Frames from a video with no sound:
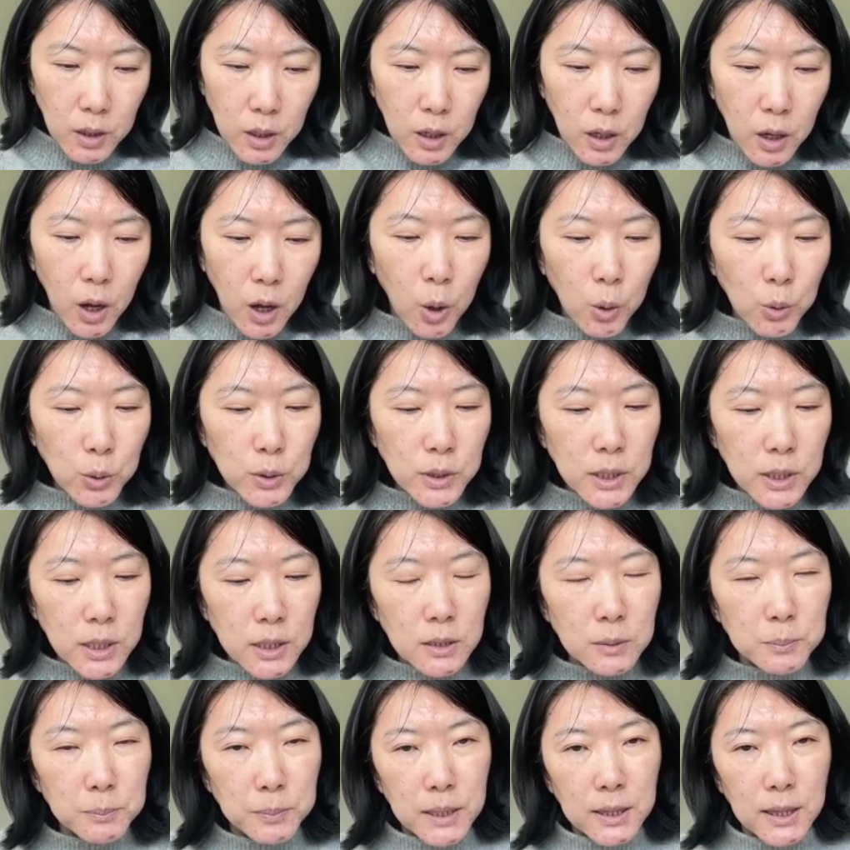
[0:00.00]
hold
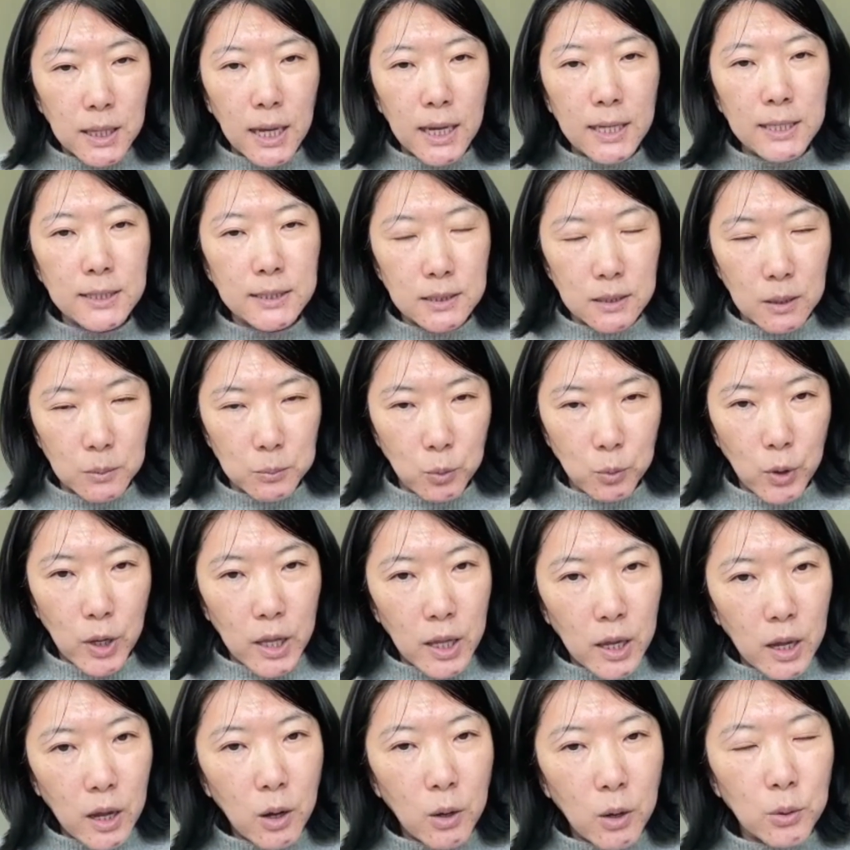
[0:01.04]
it, but like someone
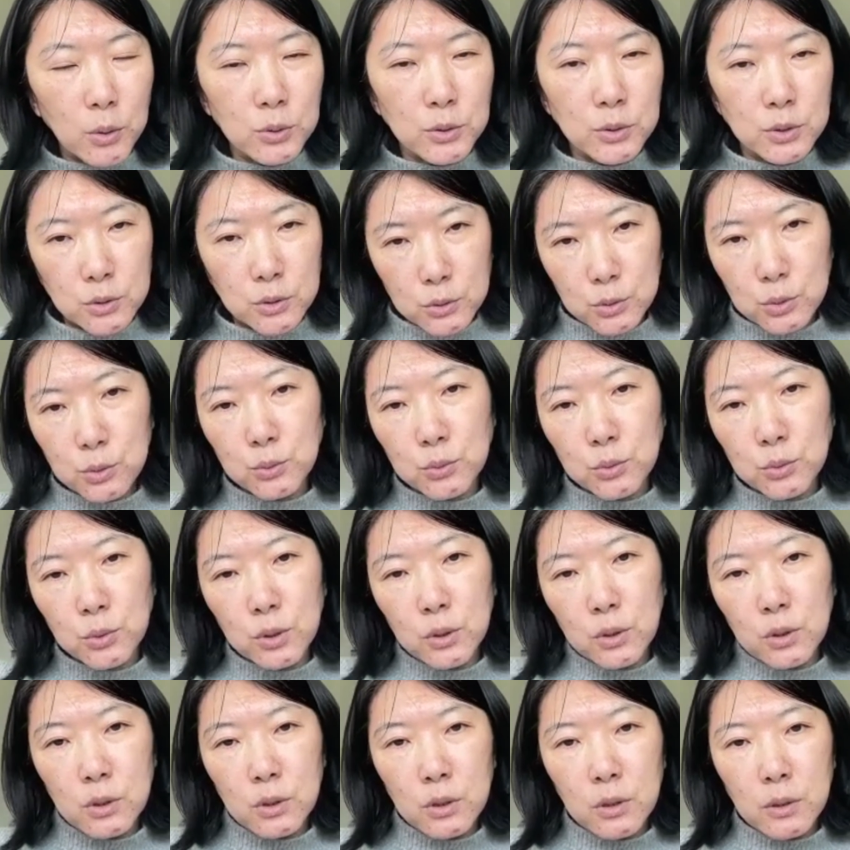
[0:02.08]
else to
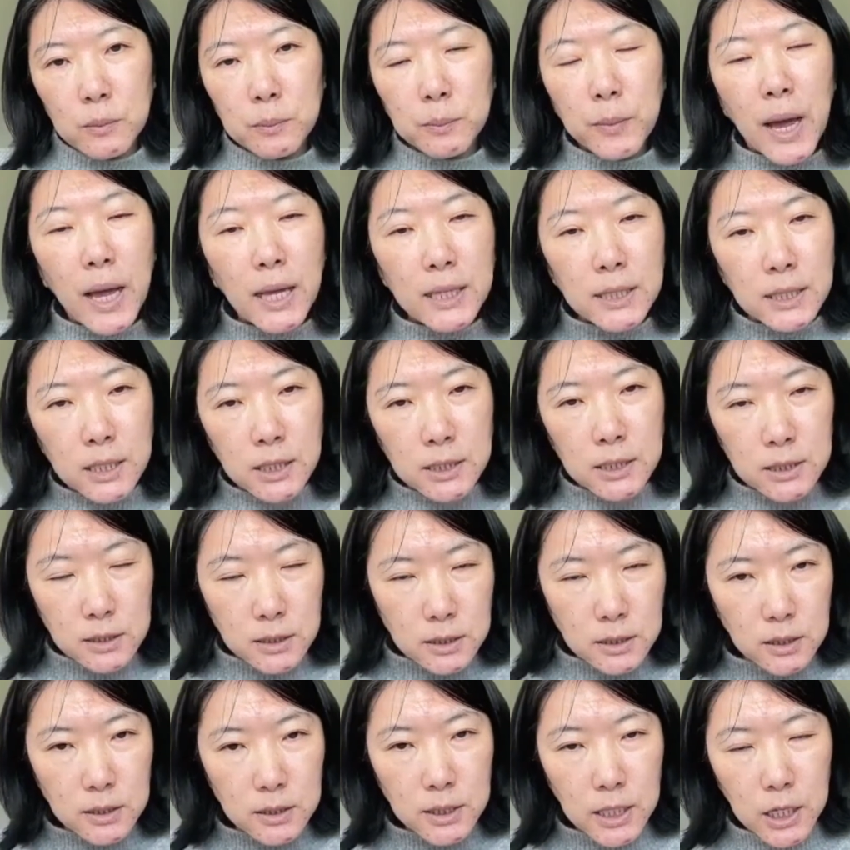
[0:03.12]
manage
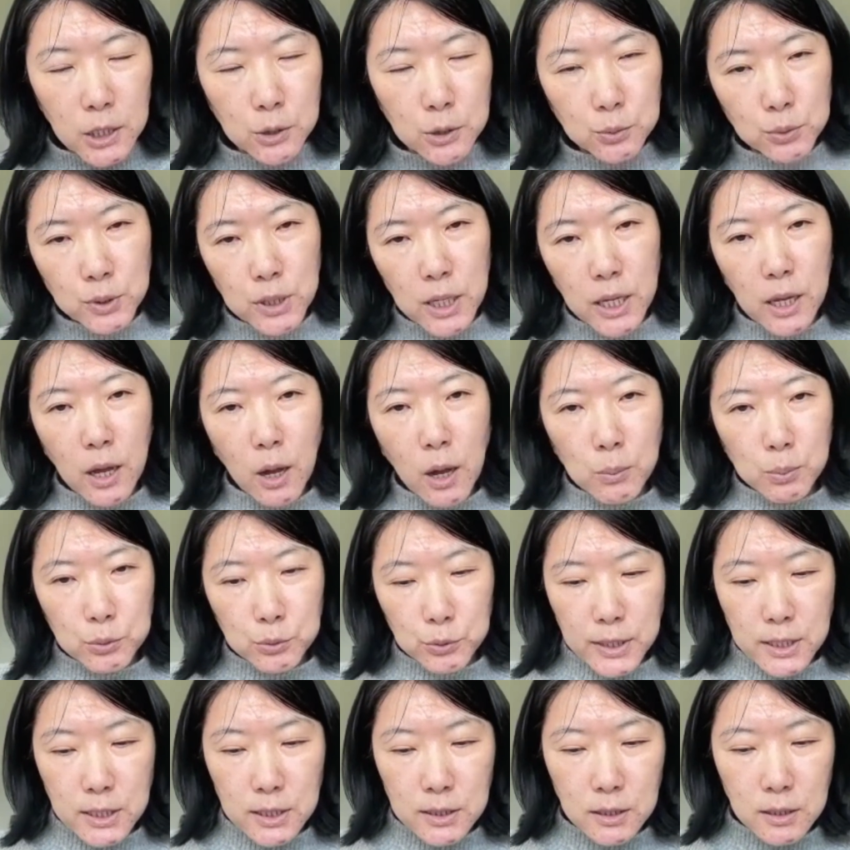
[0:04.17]
the day-to-day
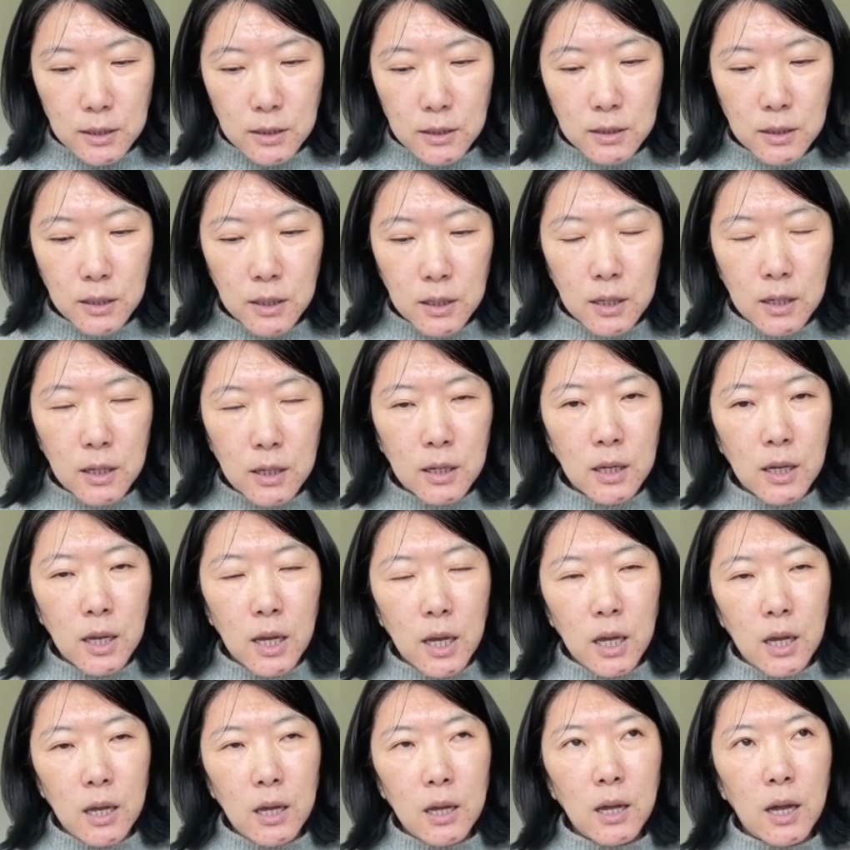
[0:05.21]
operation.
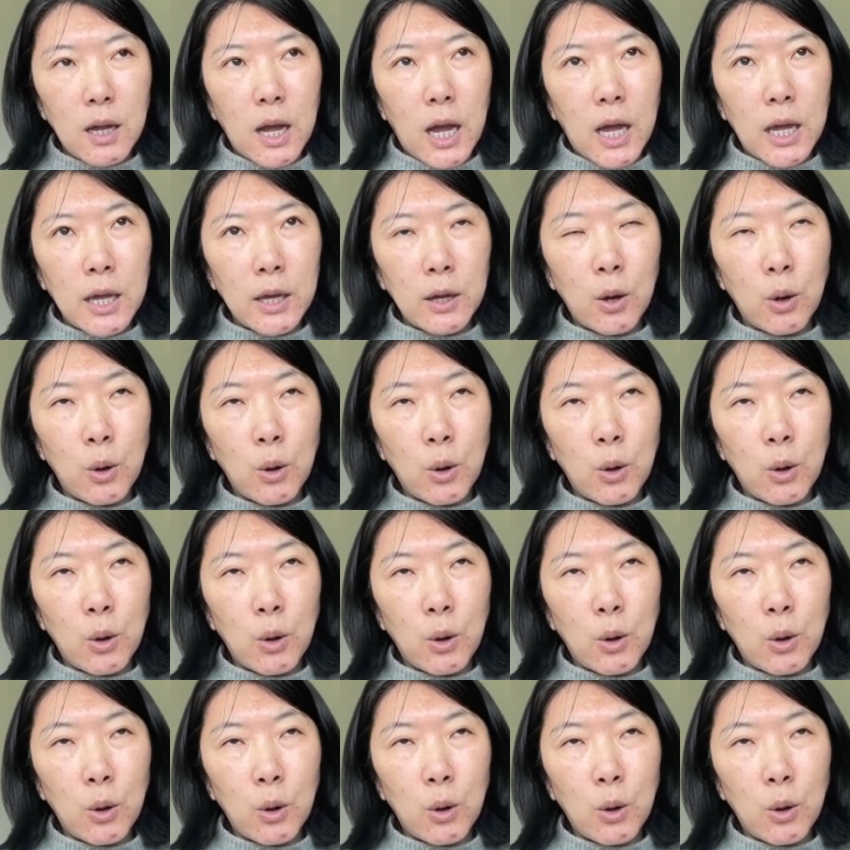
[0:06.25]
I'm